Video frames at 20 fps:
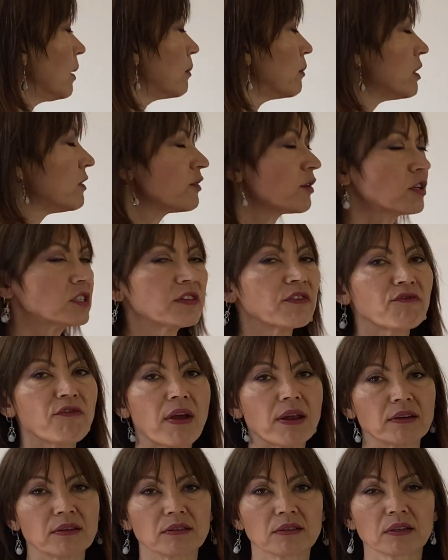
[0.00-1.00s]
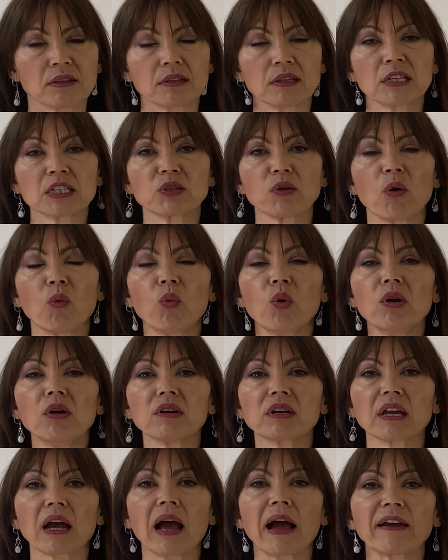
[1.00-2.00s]
Moving on to friend. So at
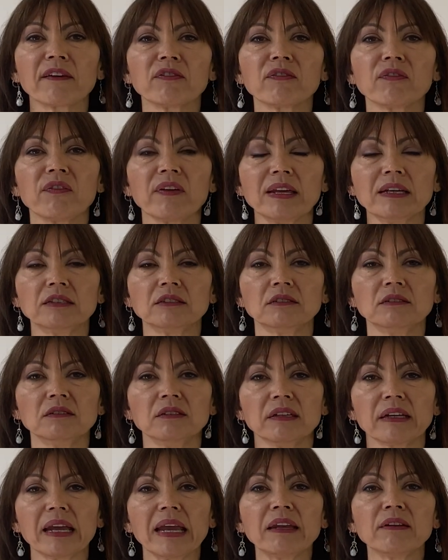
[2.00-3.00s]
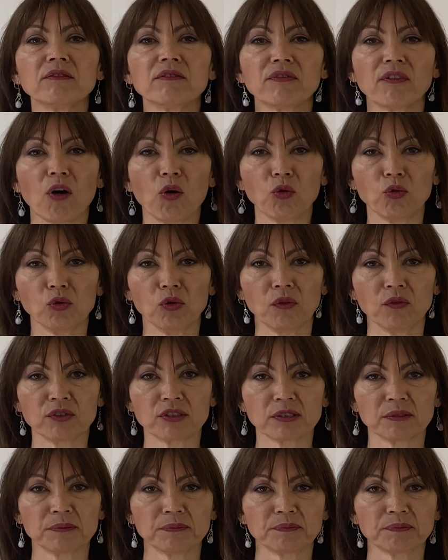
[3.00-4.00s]
work, I feel involved.
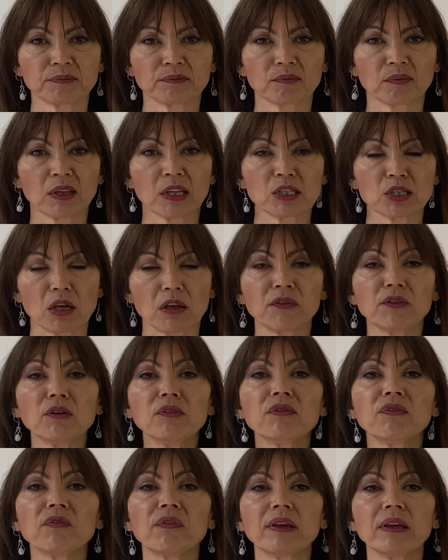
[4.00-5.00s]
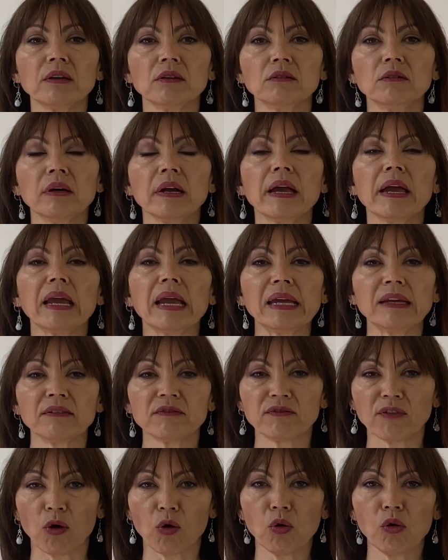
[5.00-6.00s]
So if you feel
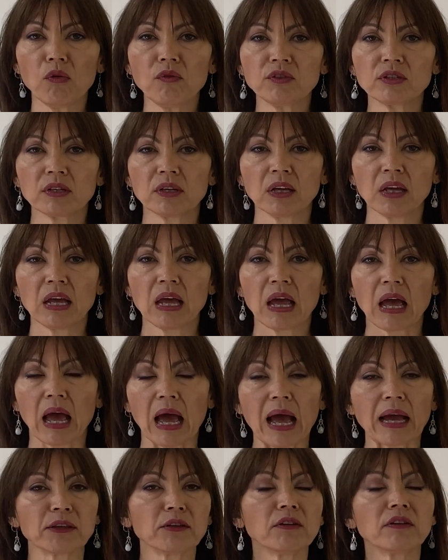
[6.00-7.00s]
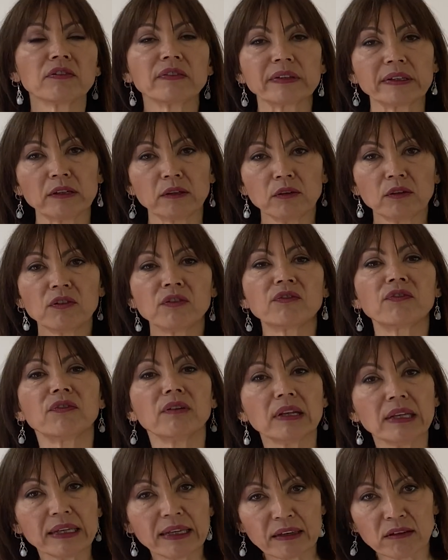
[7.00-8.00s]
involved and you feel
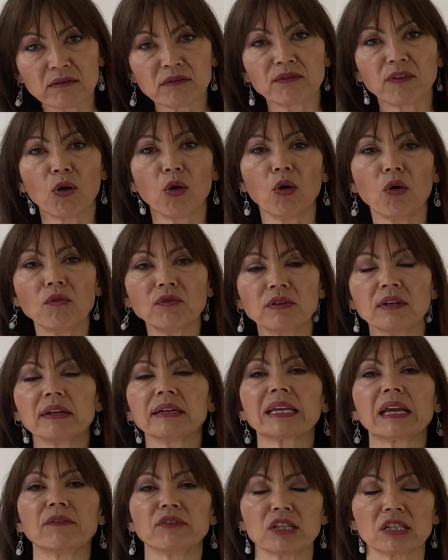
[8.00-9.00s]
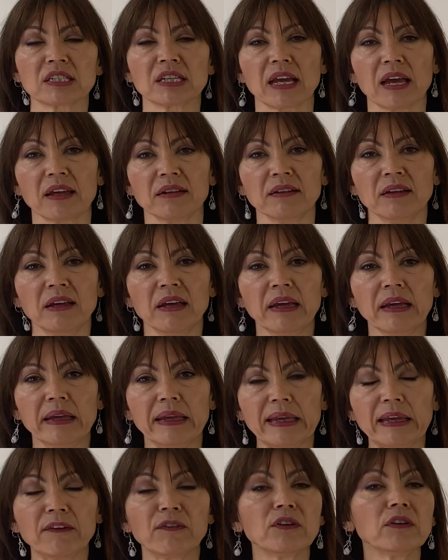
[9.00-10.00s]
fully involved, give it a 10.
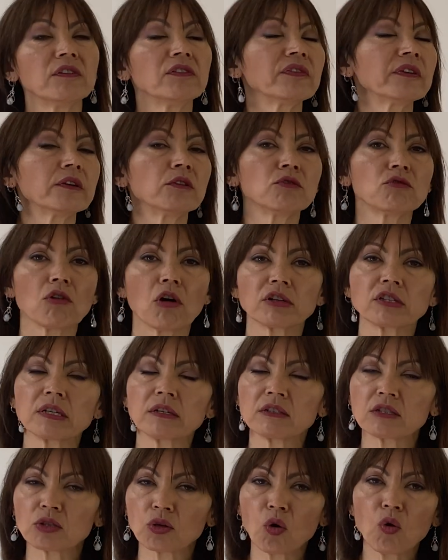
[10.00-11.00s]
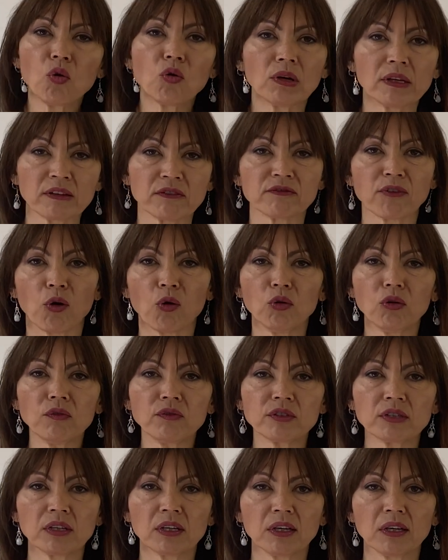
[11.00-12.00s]
If you feel not at all
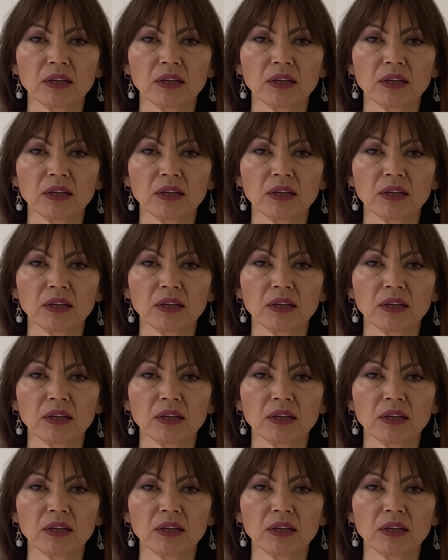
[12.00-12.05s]
involved,